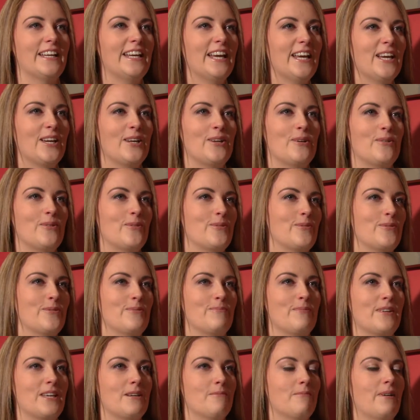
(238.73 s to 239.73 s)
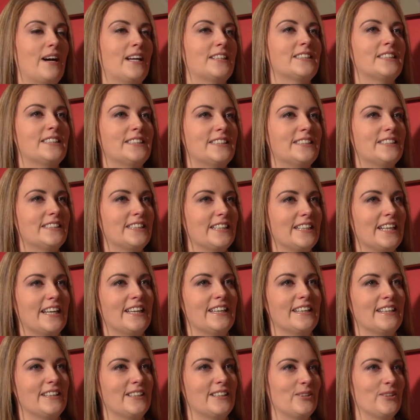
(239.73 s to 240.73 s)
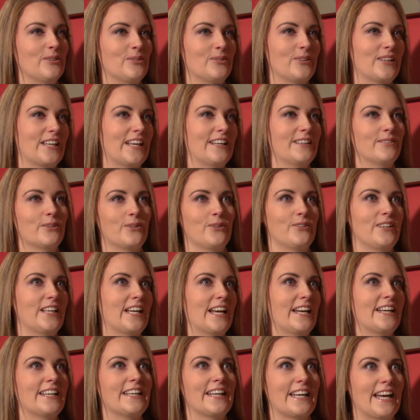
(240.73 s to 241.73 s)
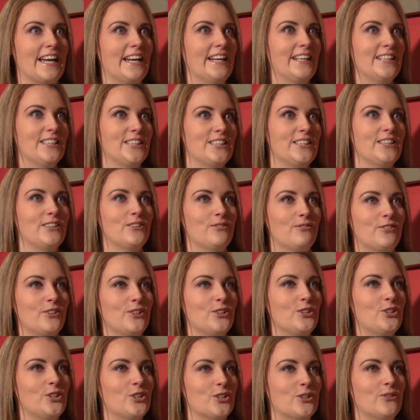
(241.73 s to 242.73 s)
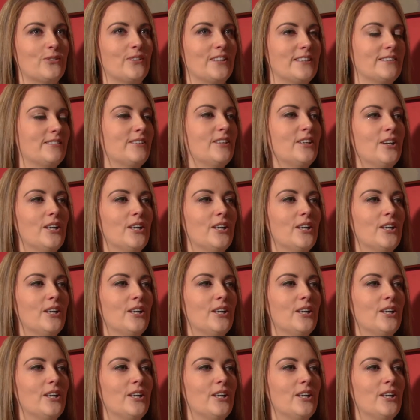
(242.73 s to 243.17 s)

you know me and Matt's get you get going to get engaged in the future and